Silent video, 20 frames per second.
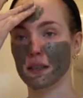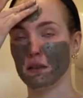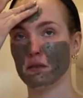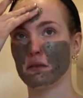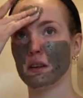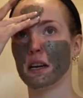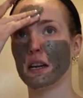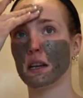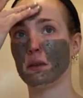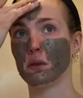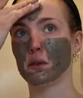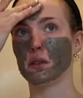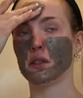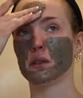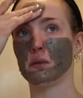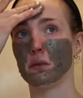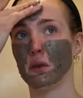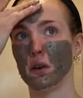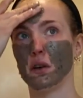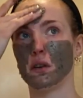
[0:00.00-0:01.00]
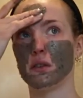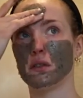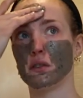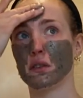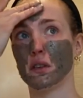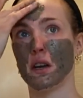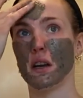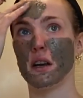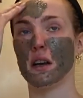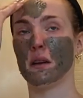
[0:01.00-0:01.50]
I really want to
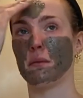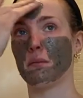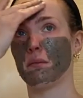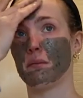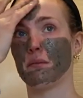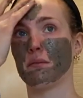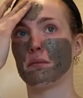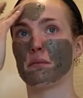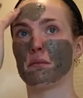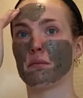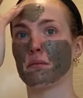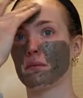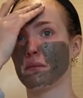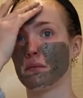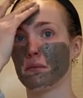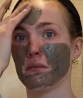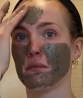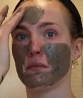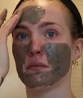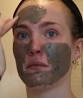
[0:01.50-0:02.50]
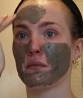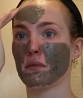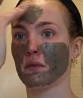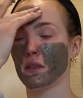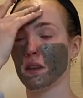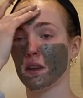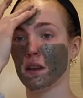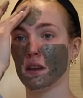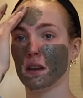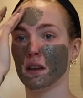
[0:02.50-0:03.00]
watch
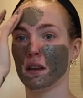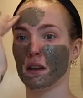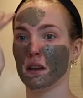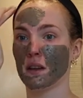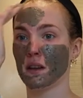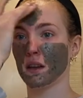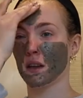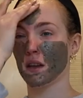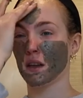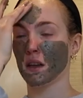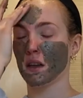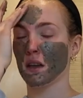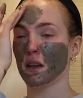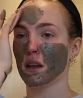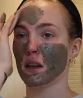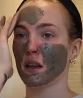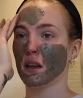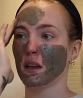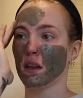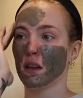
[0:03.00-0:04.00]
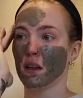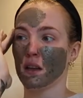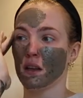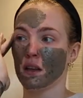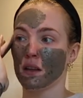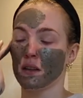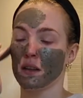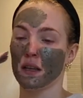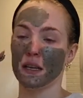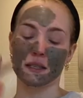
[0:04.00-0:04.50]

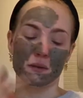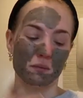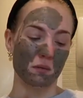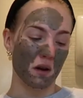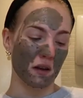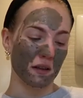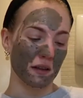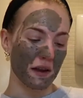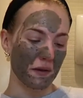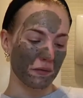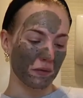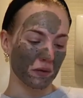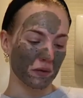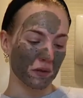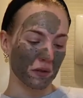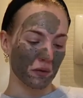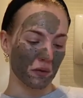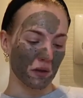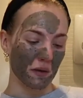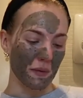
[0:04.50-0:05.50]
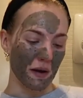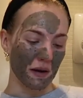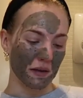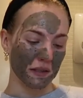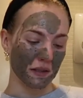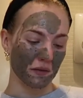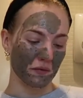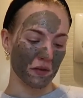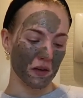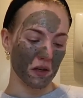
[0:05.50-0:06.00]
there's one that everyone's talking about.
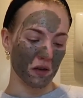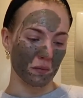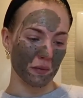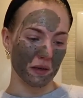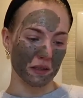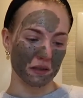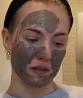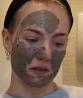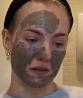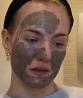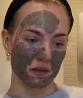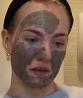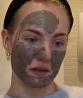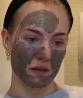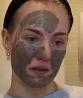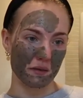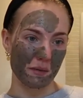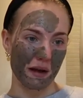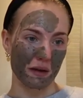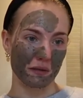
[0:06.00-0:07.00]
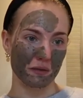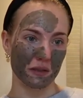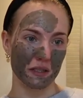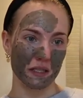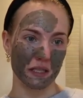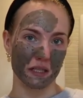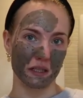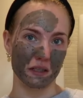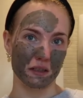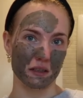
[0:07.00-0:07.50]
It's a film, it's about
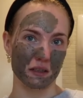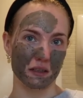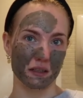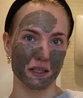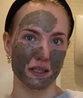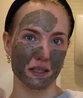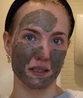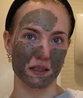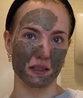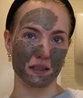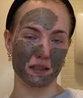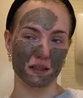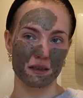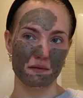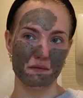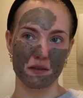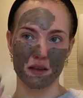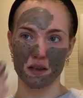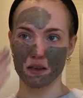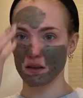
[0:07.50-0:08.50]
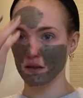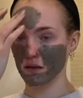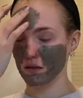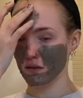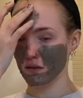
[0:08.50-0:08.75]
Tinder something.